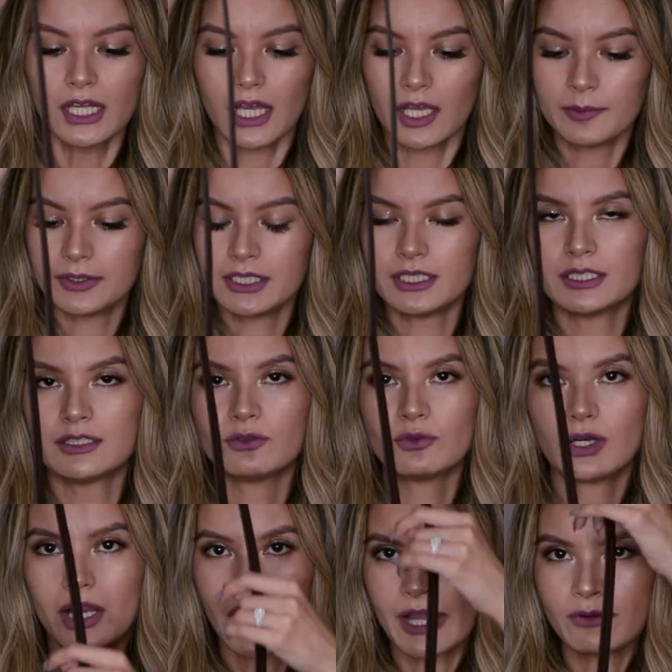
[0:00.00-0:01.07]
I mean,
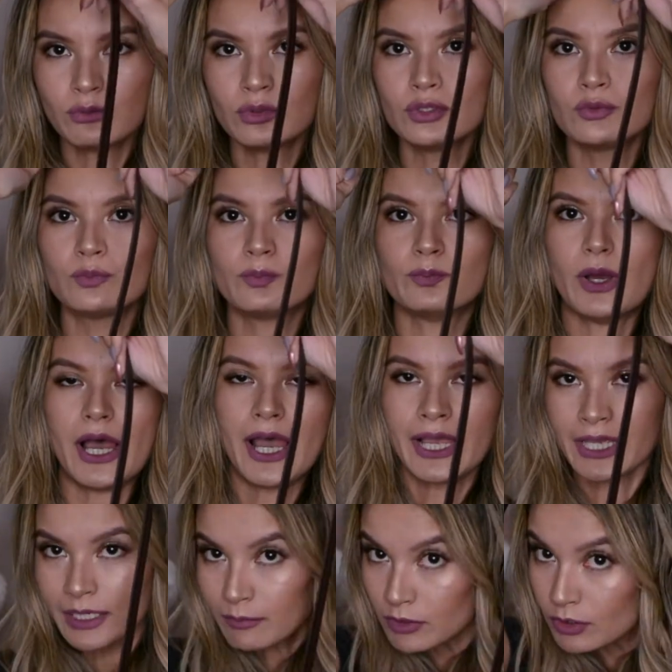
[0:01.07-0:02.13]

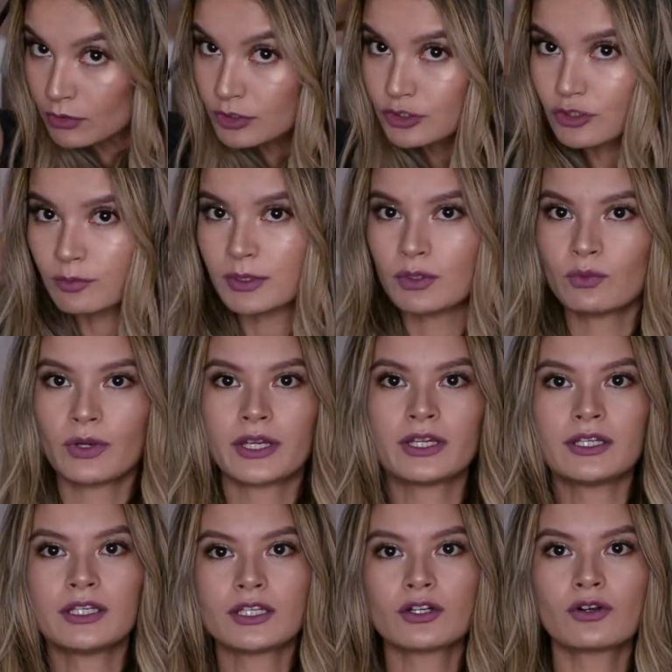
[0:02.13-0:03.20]
I am going to be
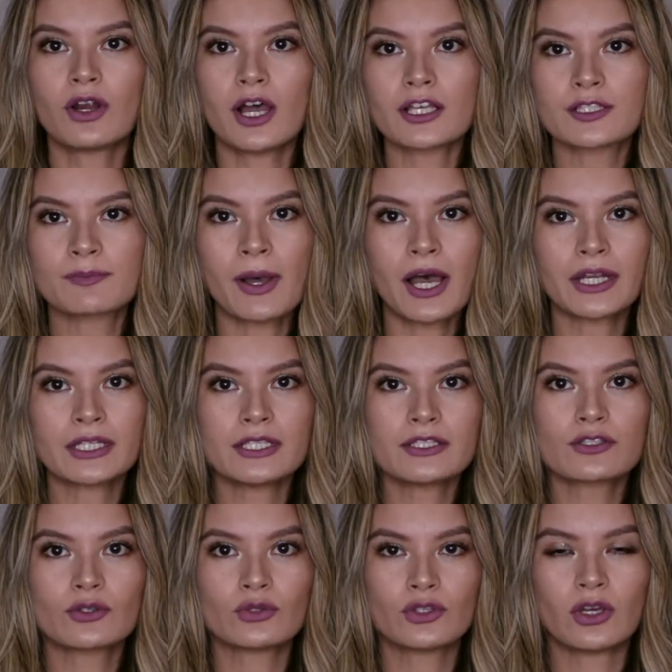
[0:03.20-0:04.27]
wearing it crossbody,
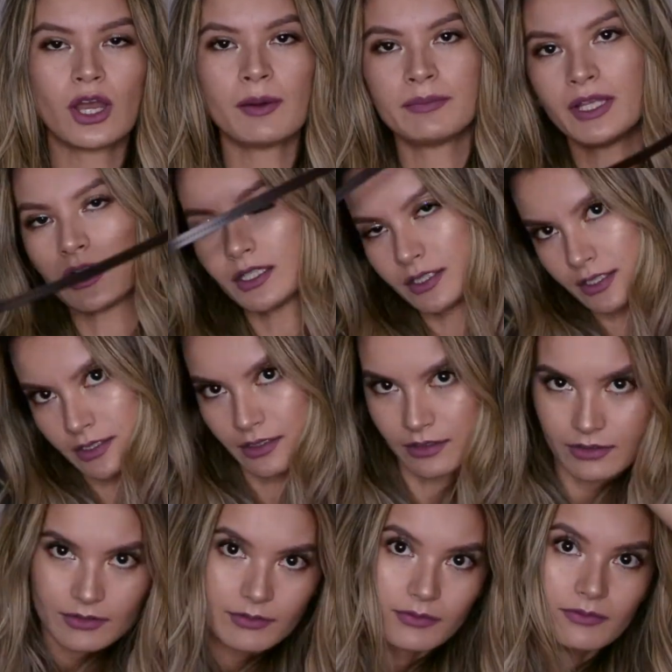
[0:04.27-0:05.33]
so I'm not
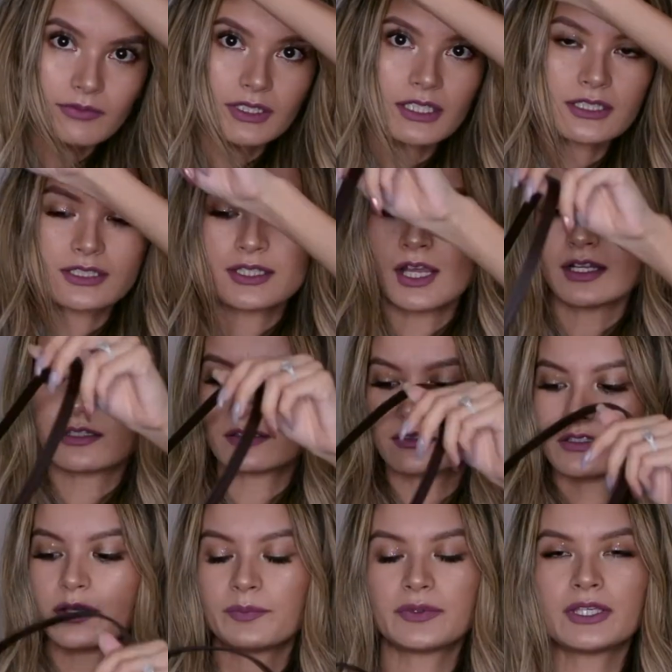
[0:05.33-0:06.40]
gonna, it's
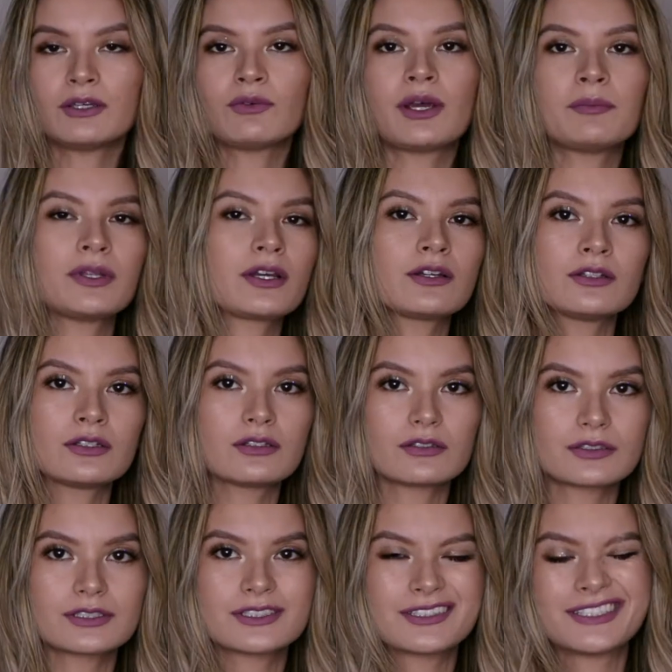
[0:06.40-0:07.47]
not something where I'm not gonna
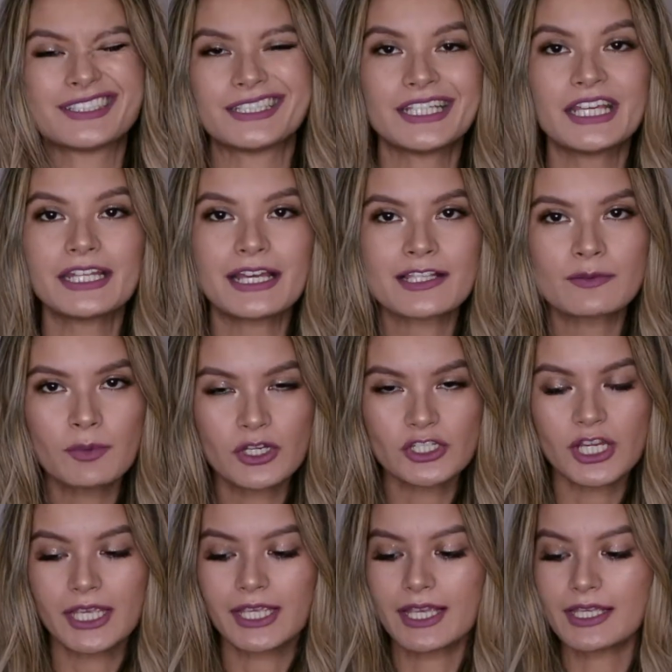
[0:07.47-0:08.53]
see it as
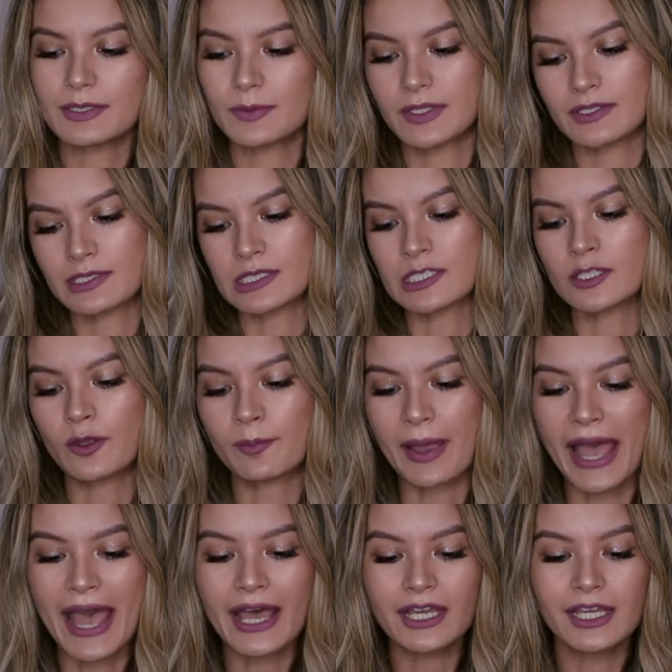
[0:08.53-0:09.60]
much, I guess, because it's in the
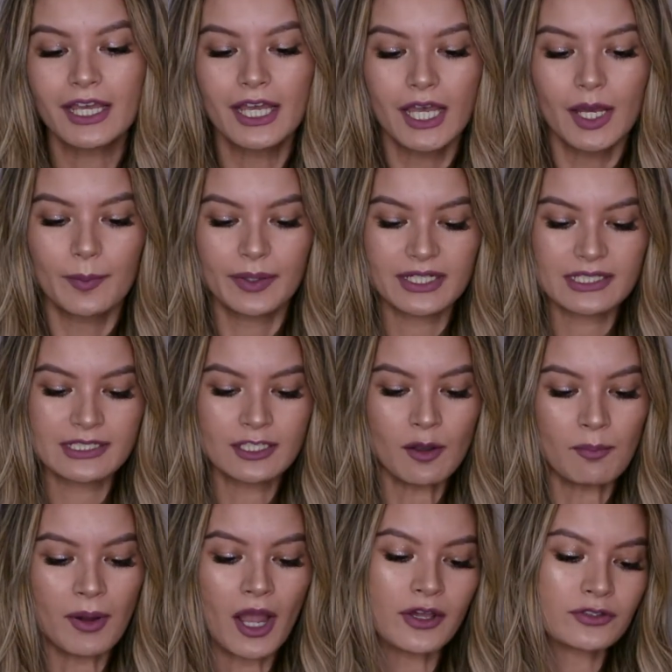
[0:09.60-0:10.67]
back, but it
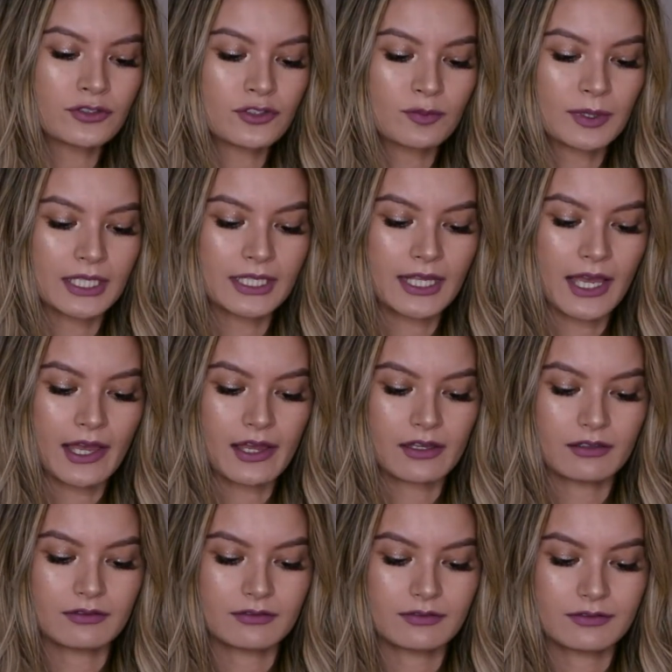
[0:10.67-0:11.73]
still bothers me
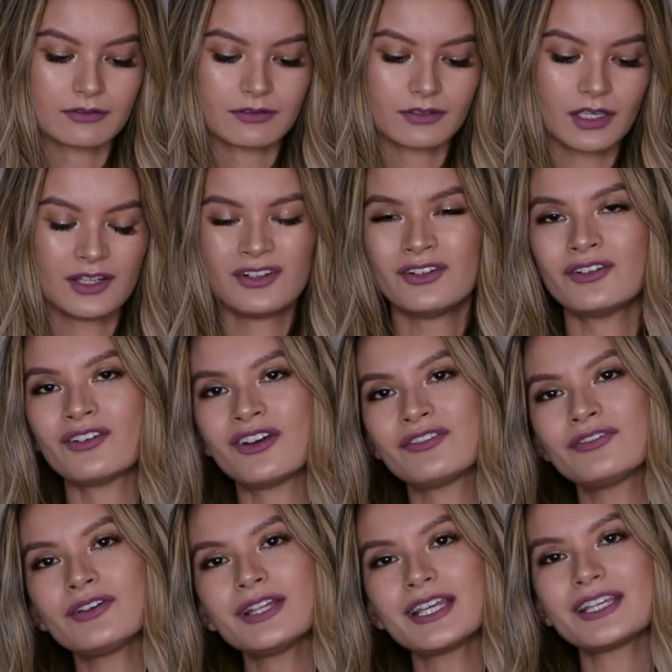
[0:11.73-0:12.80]
that, I don't know, I
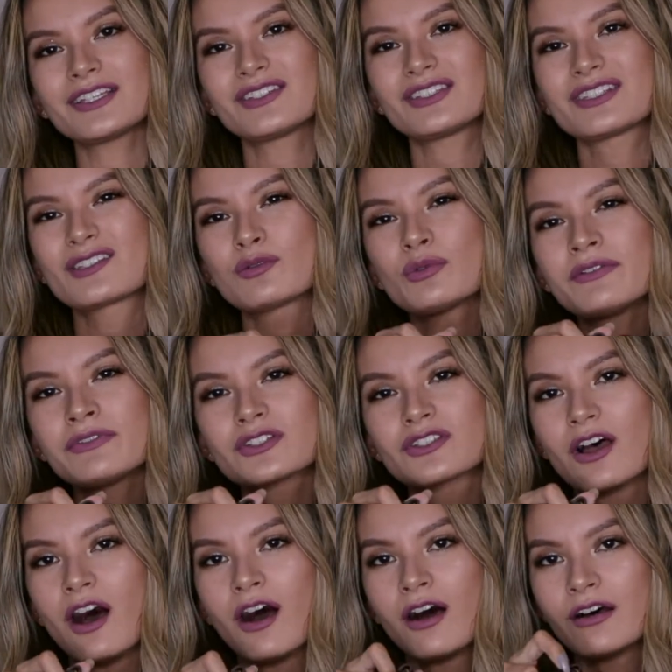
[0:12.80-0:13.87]
feel like Louis
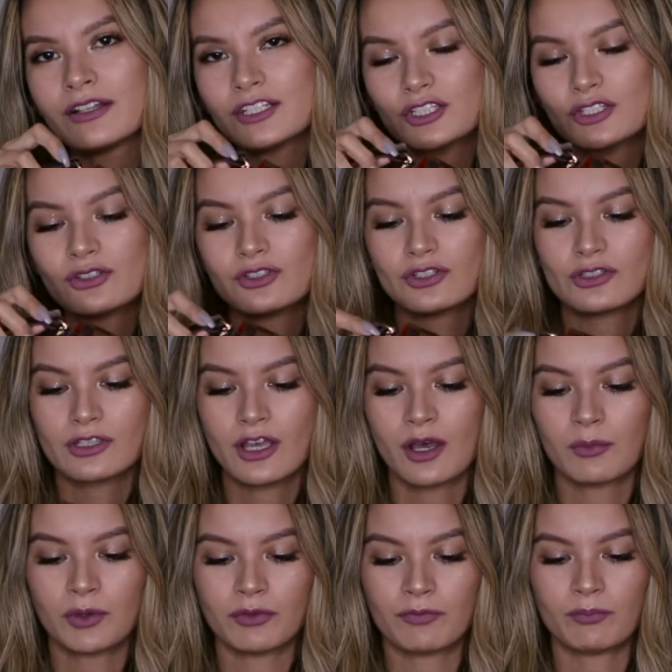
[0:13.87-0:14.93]
Vuitton, it should just
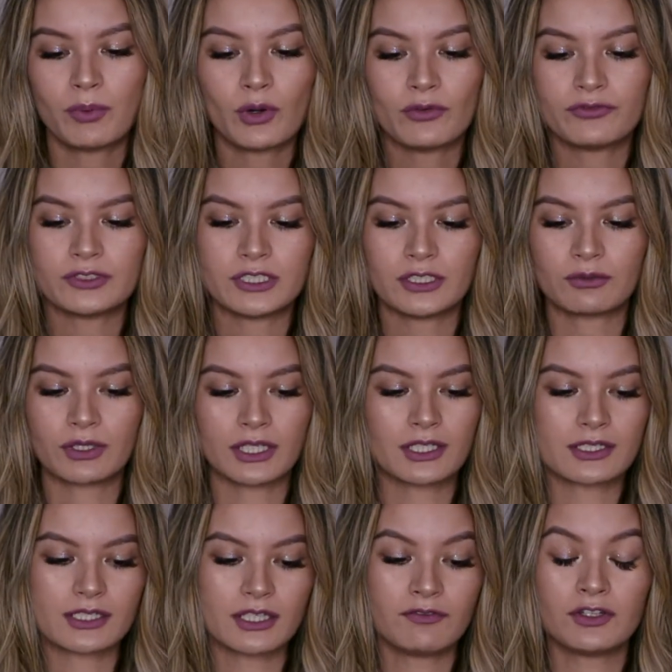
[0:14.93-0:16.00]
come with both
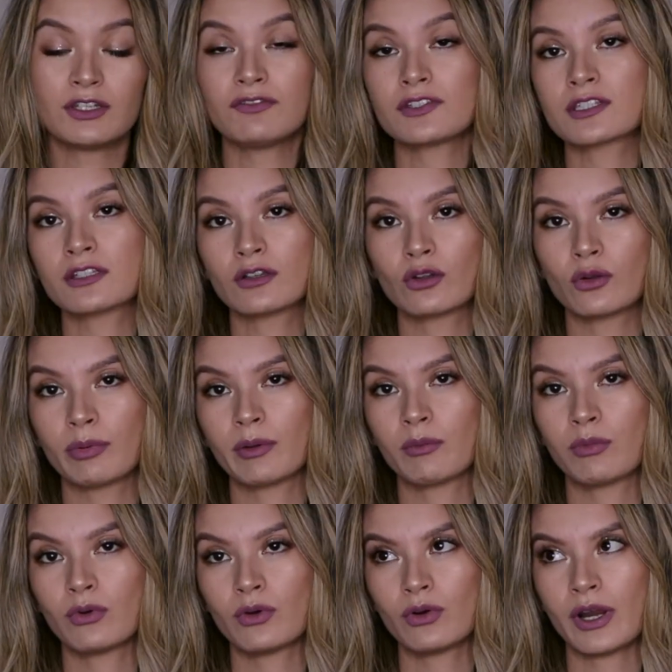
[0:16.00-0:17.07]
D-rings. Even if it's a little
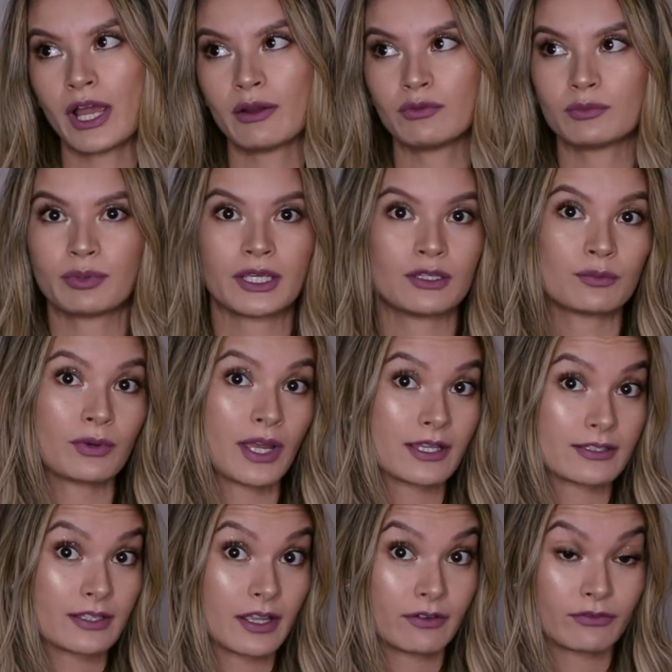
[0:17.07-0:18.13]
bit more, I would pay the
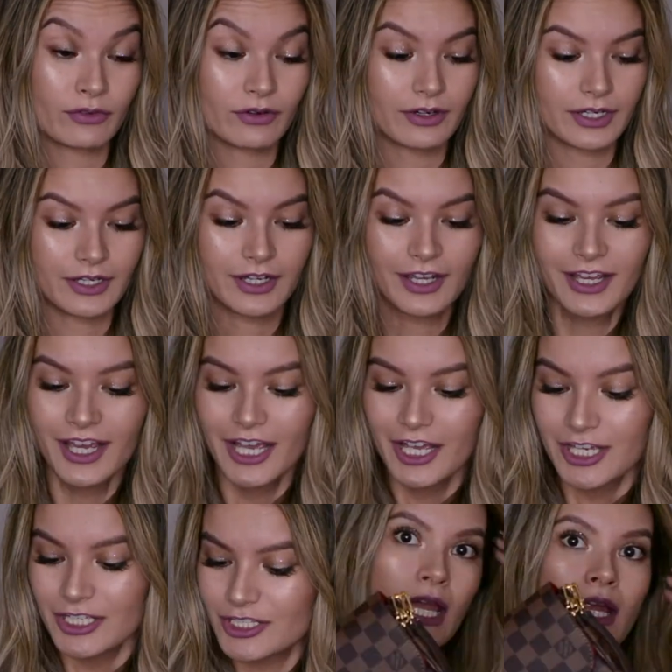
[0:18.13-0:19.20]
price tag for it.
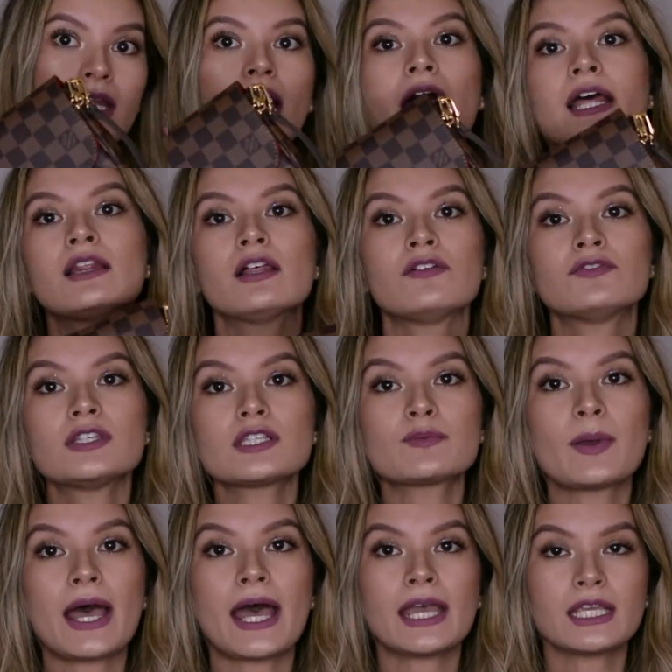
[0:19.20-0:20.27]
And I love this
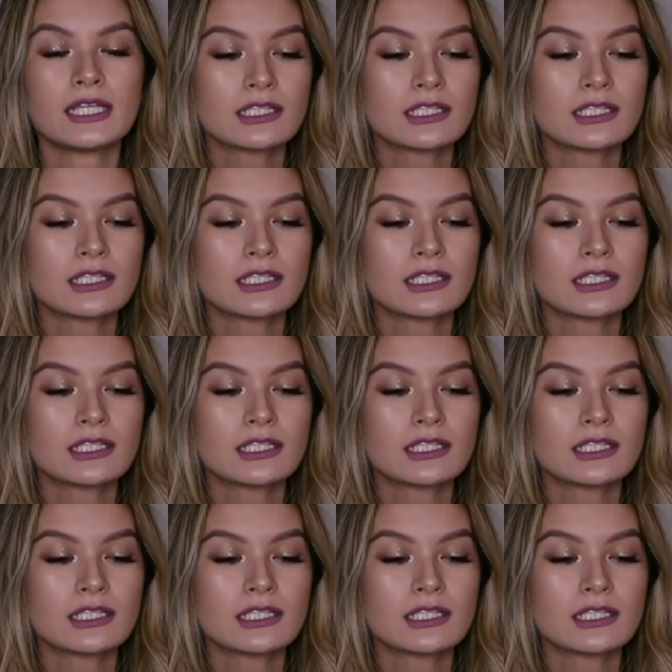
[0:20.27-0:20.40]
bag.